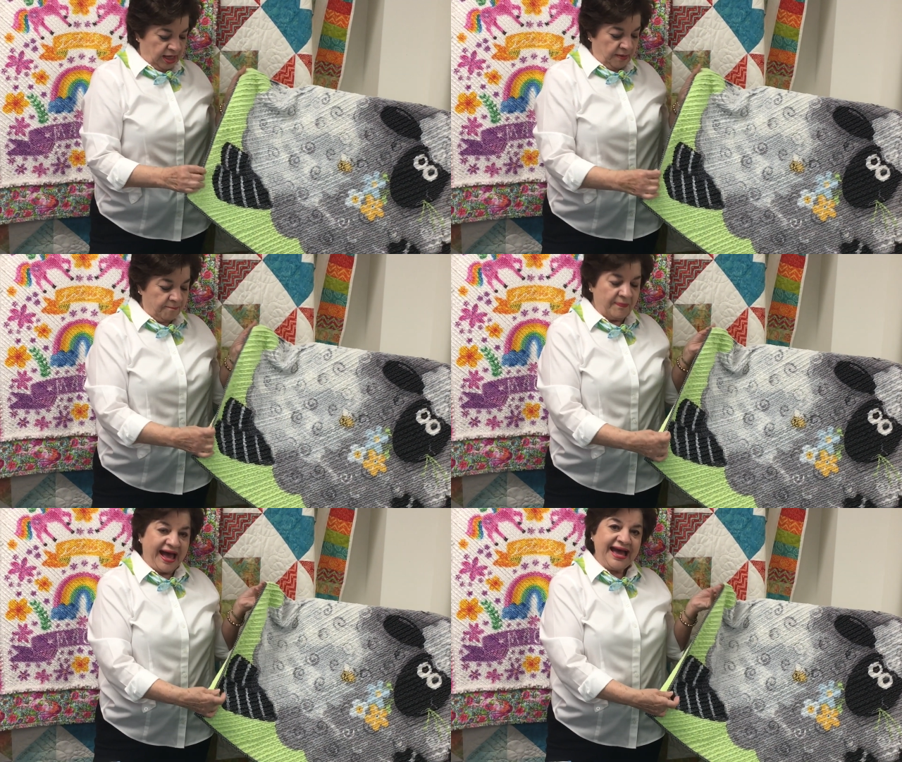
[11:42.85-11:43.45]

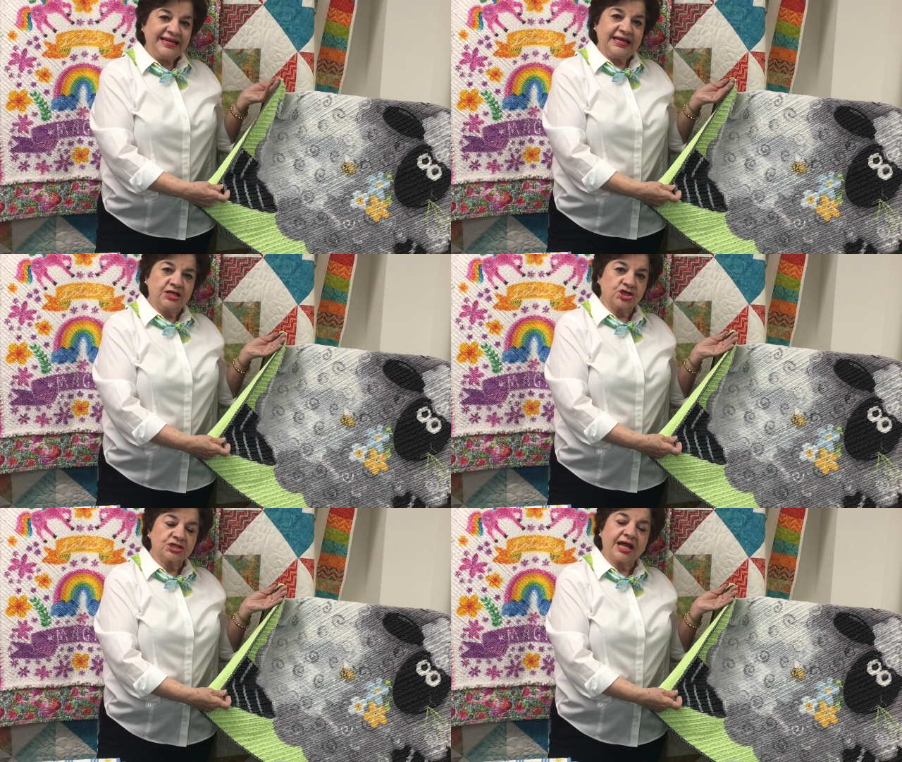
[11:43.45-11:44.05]
bind it
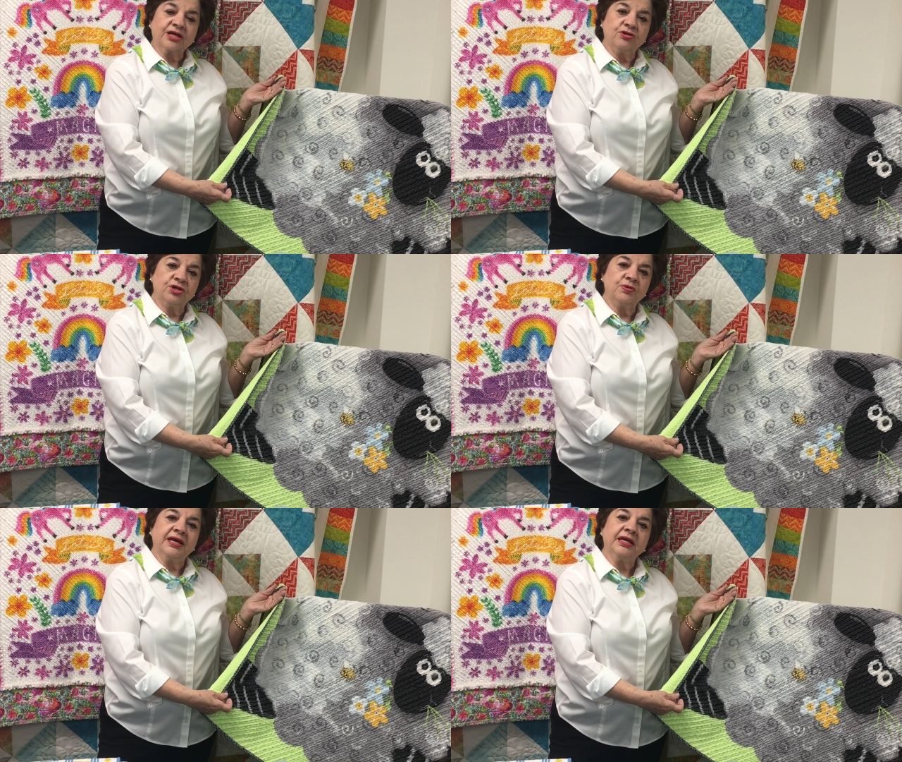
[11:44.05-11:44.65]
just like you
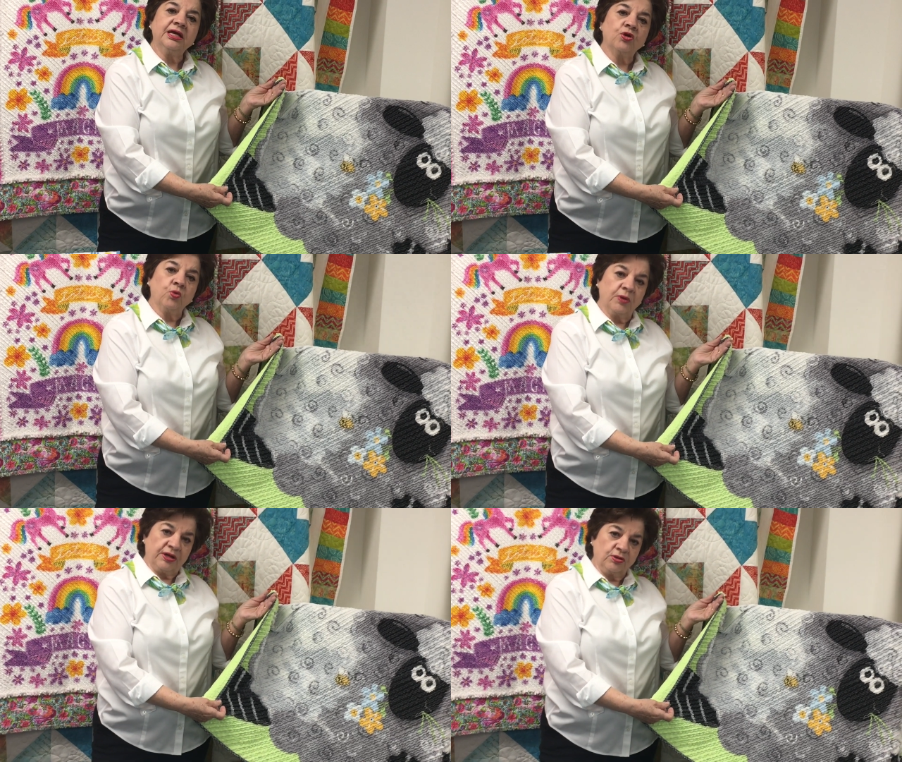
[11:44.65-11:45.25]
do any
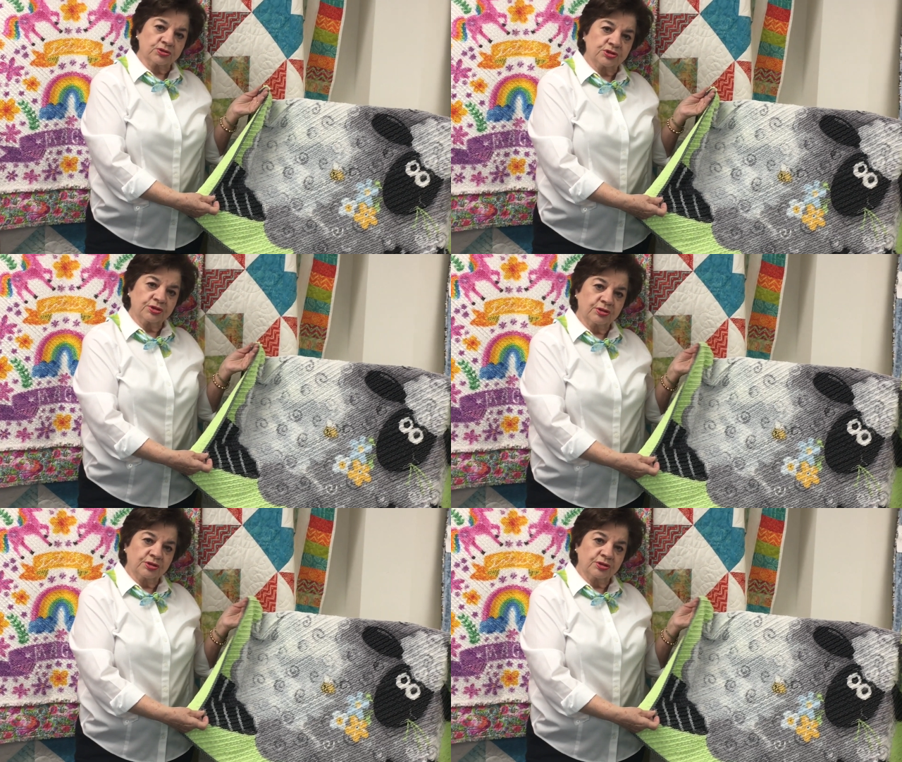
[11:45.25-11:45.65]
quilt,